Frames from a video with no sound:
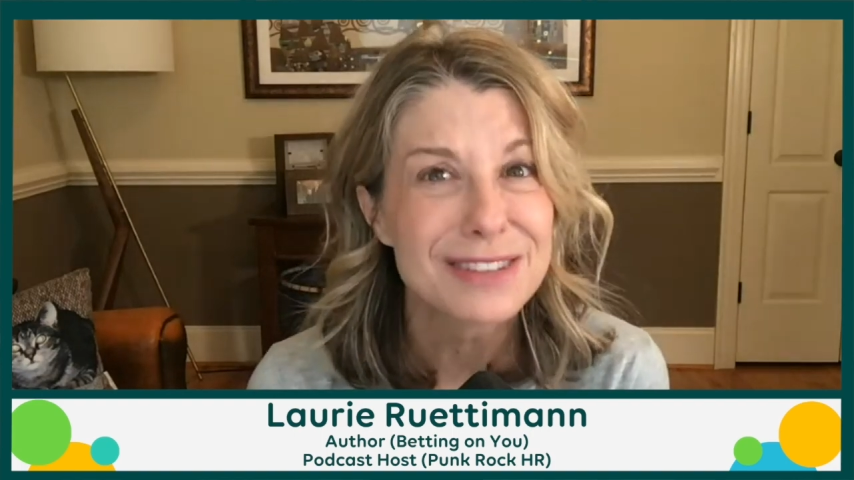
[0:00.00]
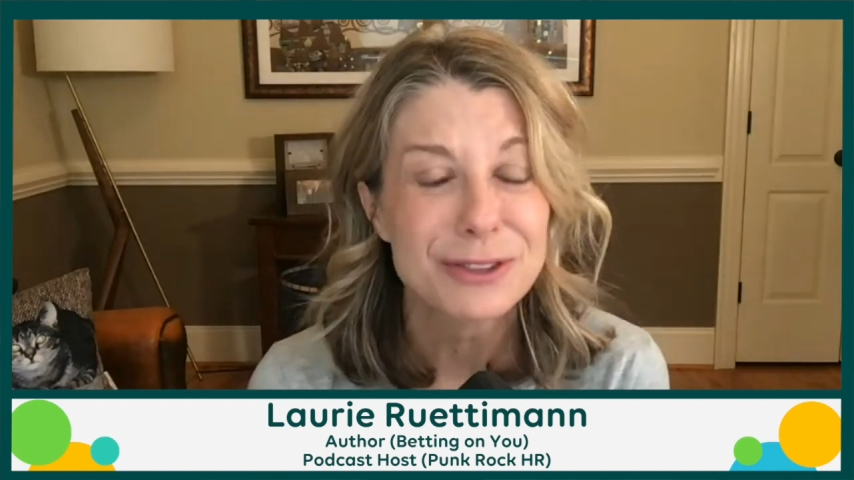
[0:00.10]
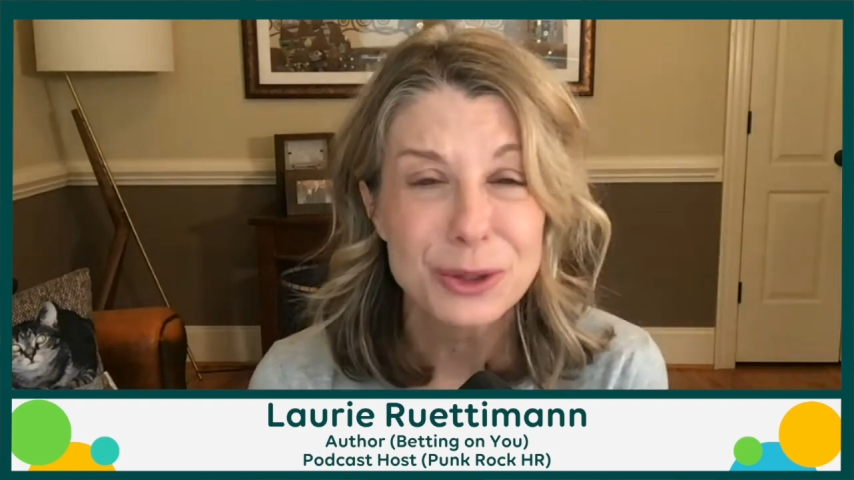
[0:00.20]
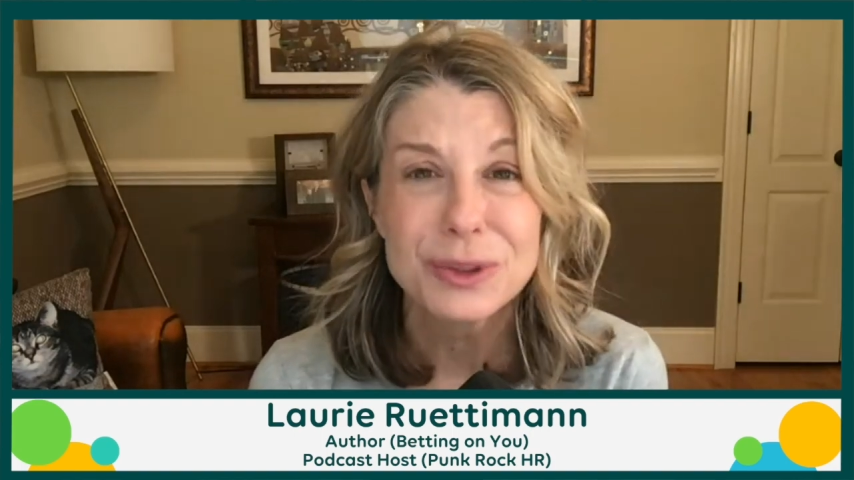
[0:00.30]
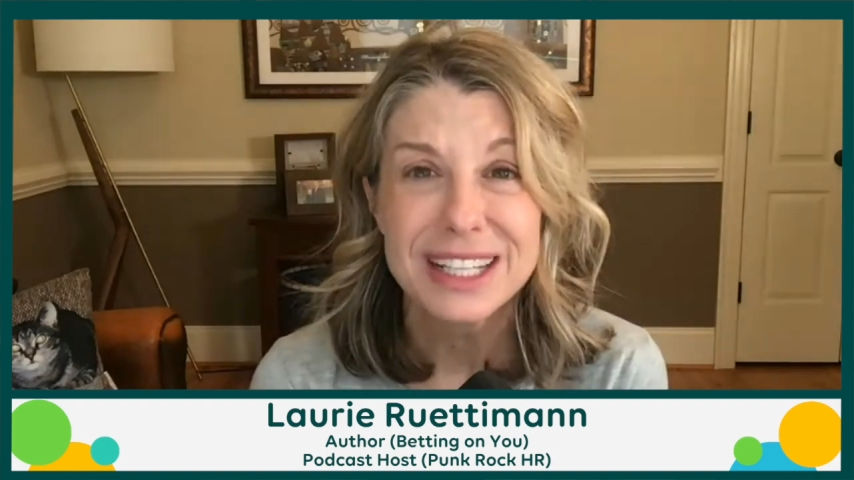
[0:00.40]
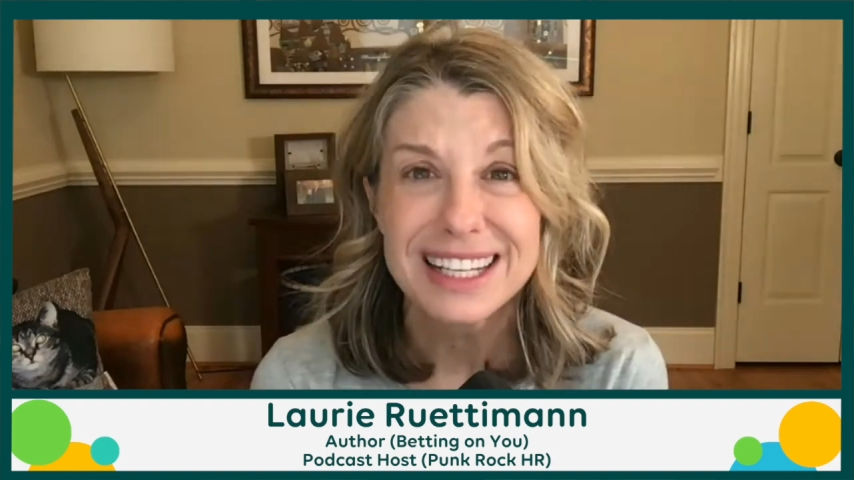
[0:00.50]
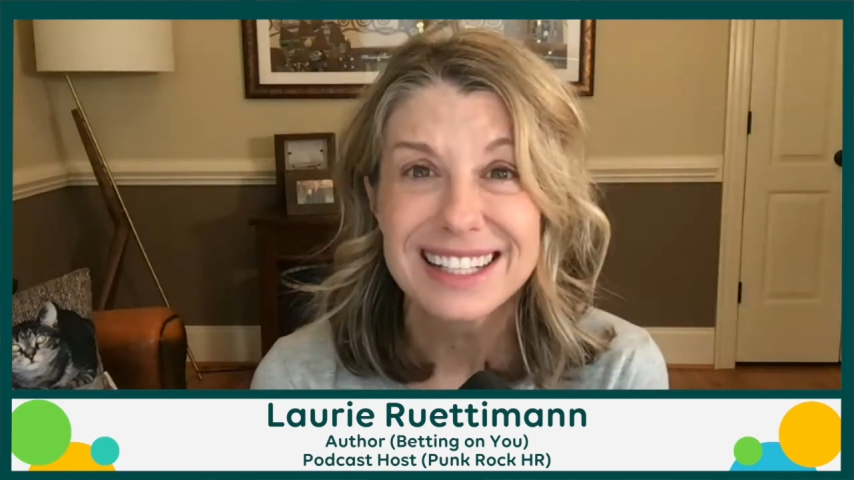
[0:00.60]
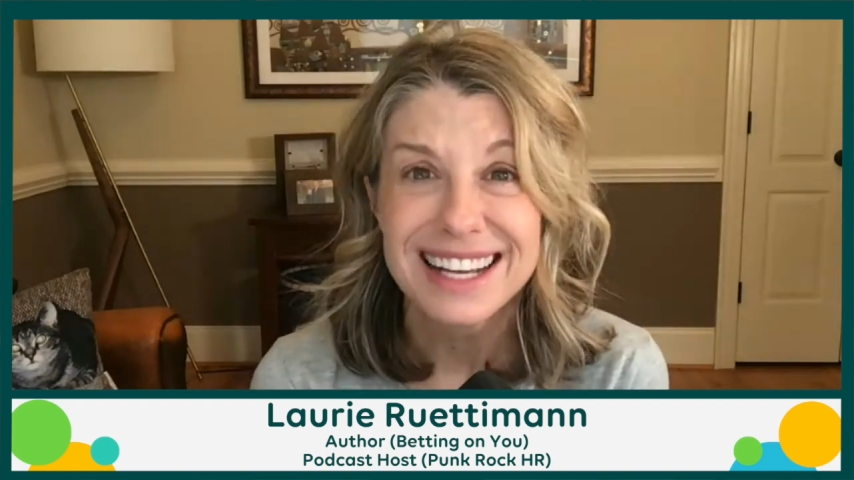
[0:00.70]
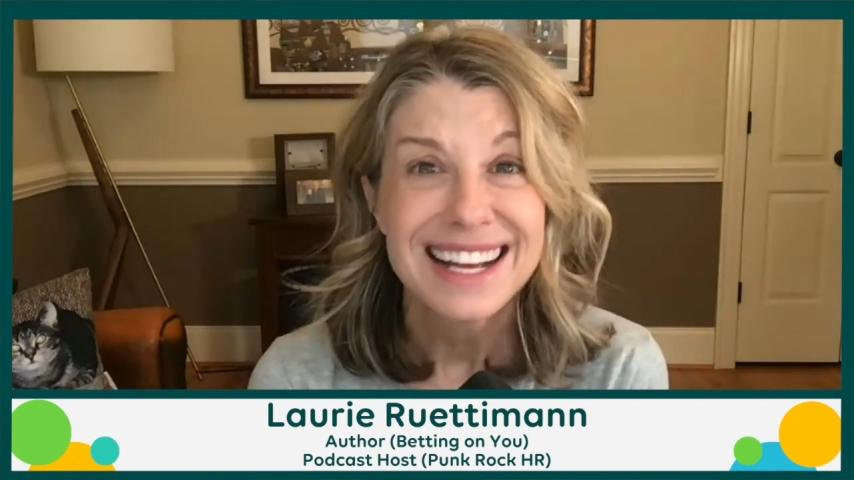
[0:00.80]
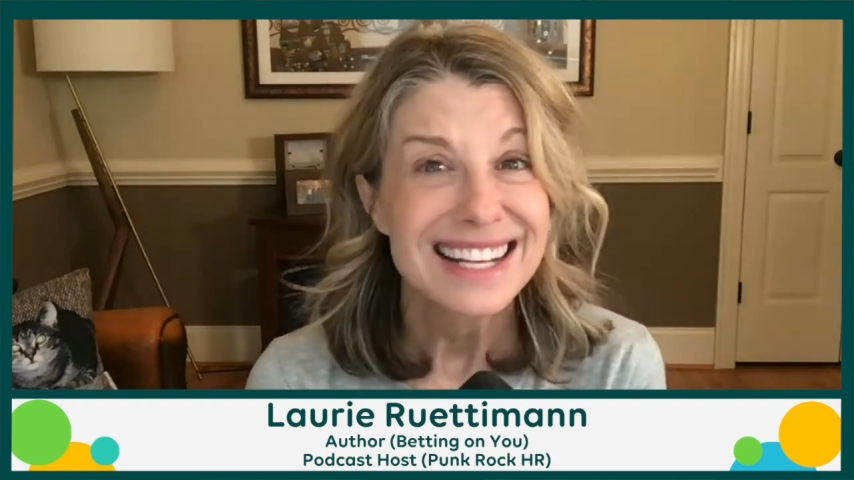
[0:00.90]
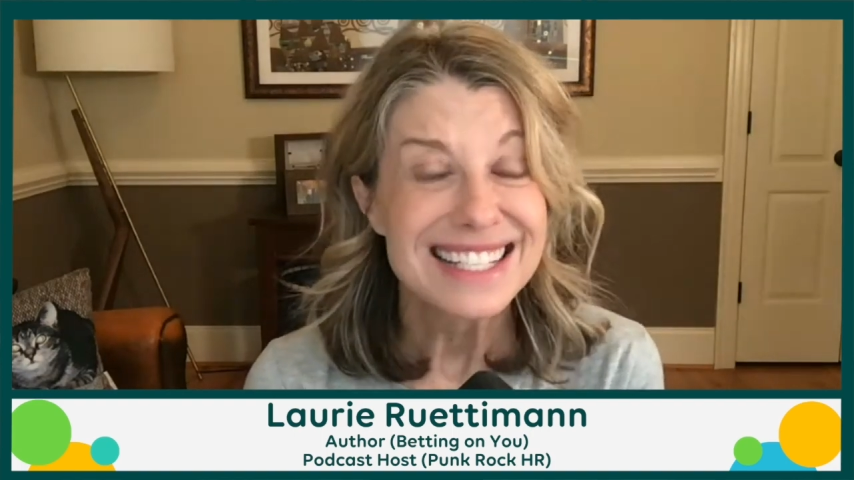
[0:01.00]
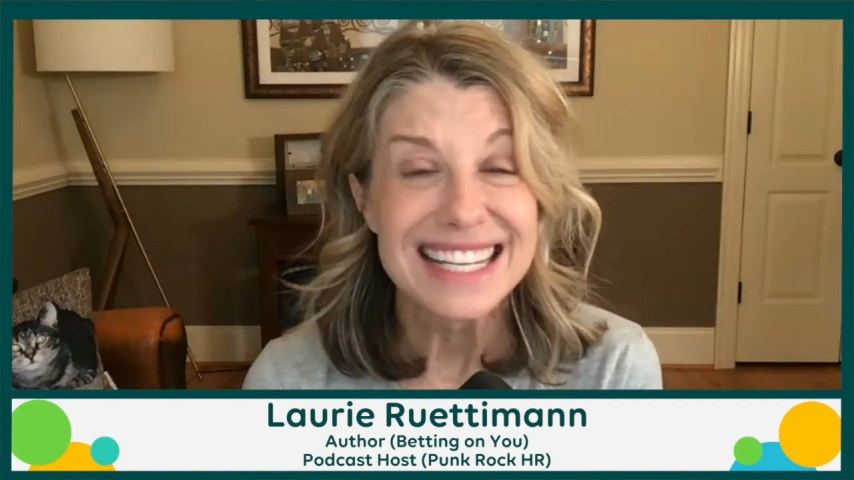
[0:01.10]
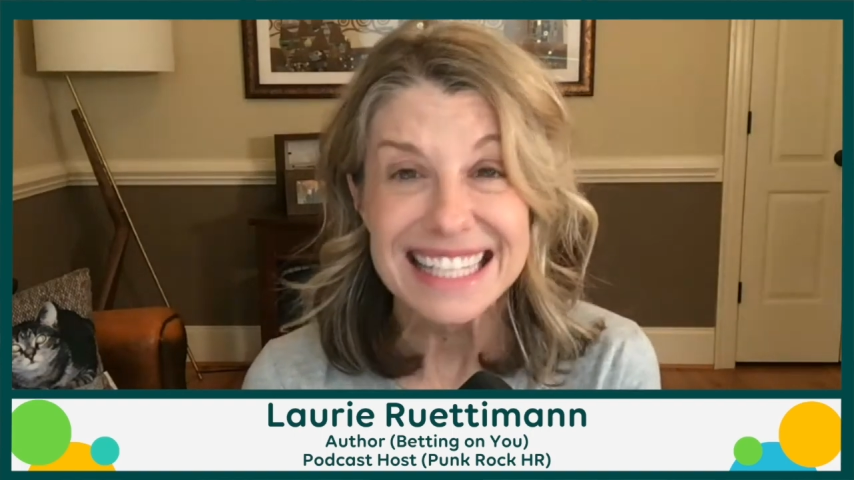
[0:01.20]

if you need to